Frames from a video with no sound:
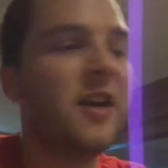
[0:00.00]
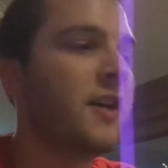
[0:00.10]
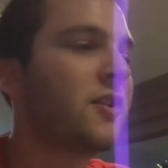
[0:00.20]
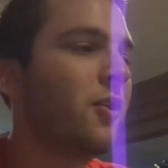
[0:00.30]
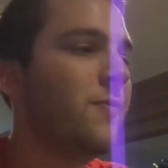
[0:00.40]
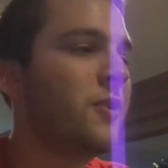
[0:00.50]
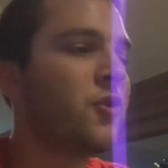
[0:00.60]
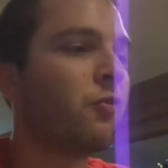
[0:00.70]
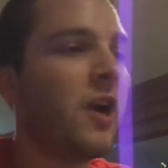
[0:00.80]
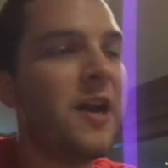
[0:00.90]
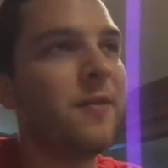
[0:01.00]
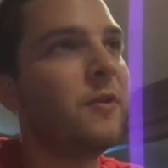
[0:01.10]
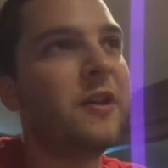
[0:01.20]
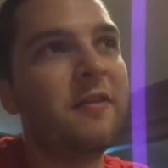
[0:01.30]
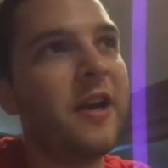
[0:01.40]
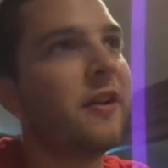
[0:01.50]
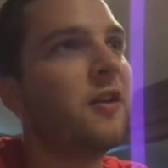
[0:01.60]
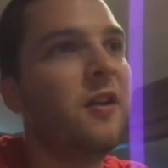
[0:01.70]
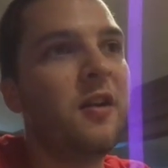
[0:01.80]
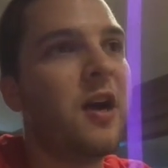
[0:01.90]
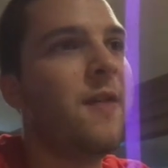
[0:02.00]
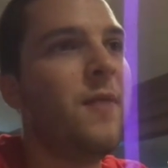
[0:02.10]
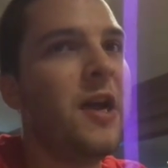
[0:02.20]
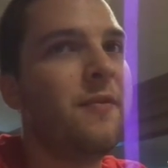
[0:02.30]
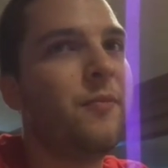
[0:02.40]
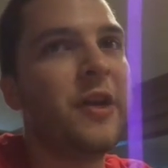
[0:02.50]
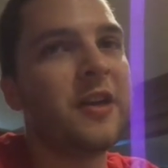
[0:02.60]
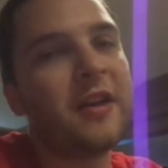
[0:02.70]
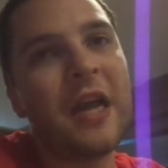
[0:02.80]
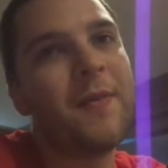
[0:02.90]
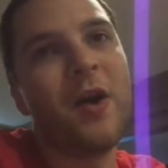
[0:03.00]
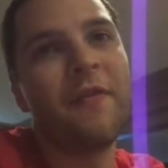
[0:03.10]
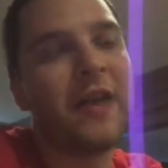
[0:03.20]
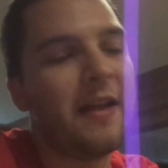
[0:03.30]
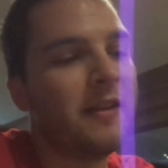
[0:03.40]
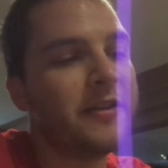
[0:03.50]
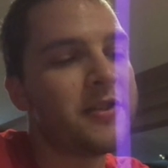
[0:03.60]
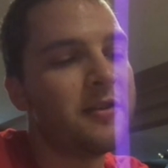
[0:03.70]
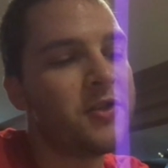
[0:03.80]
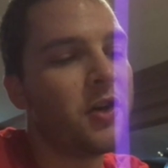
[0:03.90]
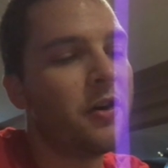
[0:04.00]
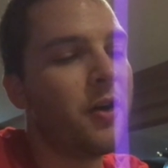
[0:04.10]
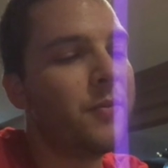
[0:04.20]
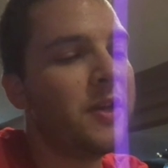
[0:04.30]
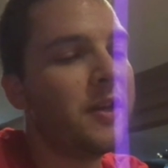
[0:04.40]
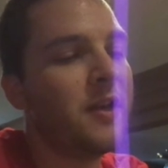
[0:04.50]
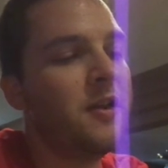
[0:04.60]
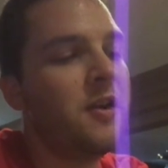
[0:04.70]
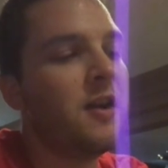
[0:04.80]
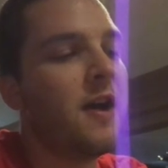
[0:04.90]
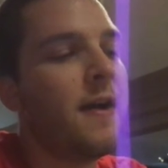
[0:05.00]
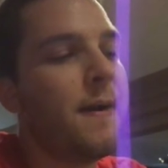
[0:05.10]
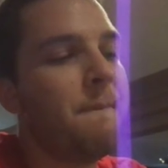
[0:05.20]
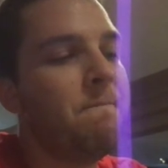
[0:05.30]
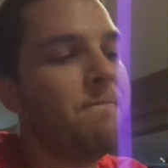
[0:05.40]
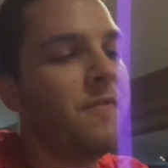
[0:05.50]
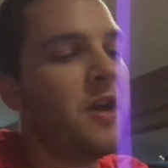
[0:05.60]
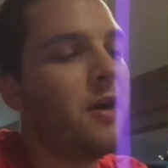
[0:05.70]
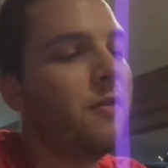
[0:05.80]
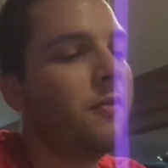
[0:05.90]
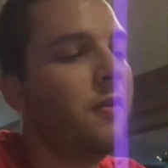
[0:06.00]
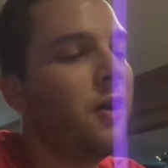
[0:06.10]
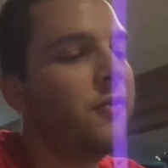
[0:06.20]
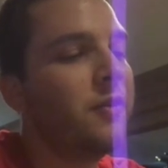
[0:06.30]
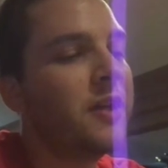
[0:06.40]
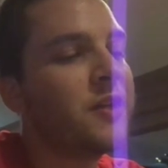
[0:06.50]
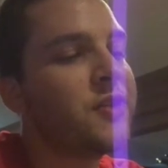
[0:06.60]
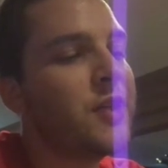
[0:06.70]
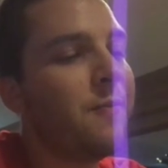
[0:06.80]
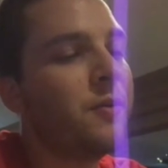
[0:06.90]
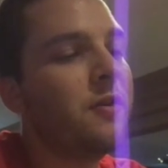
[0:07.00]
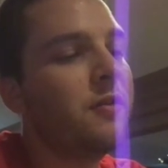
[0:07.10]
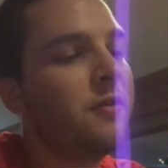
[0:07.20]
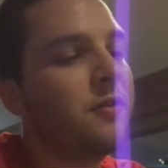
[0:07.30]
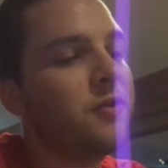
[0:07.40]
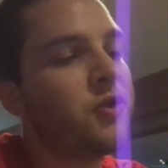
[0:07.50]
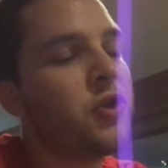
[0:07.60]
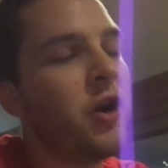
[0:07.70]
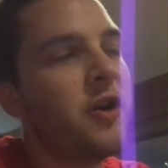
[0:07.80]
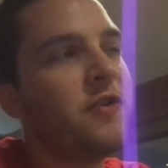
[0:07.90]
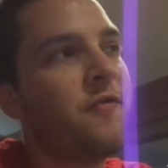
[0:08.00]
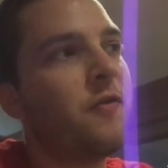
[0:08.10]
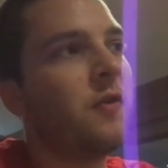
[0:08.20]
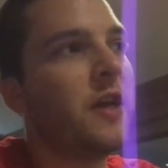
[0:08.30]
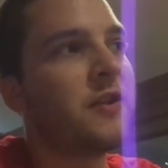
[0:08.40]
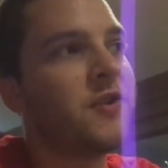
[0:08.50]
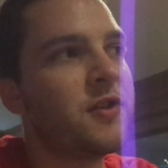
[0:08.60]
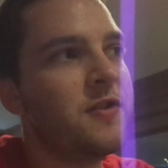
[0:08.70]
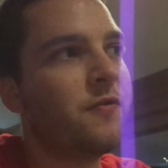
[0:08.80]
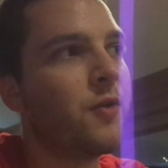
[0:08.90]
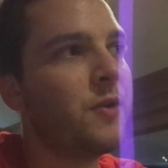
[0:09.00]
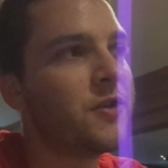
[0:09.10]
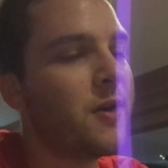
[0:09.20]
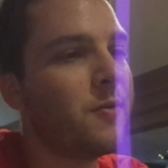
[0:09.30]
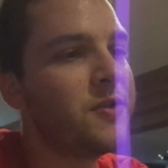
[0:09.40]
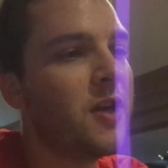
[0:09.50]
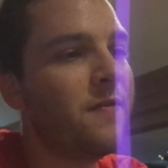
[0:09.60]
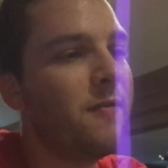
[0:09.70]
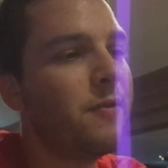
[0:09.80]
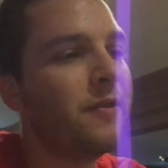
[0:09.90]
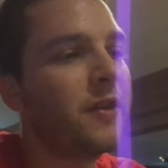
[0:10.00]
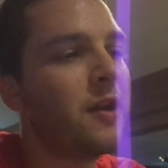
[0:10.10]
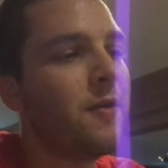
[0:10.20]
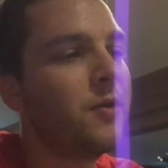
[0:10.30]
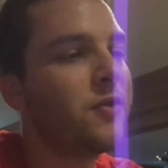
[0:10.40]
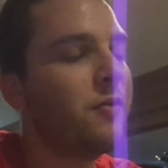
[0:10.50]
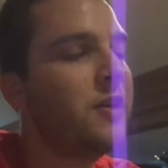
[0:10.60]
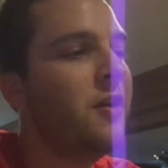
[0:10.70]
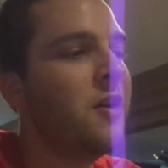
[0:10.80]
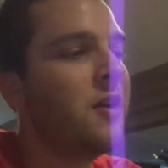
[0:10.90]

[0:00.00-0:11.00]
It's going to be just randomly, like, I might pick a game off that list and start LPing it. And I'll do like a separate chart for like 64-bit summer stuff I've been thinking about doing.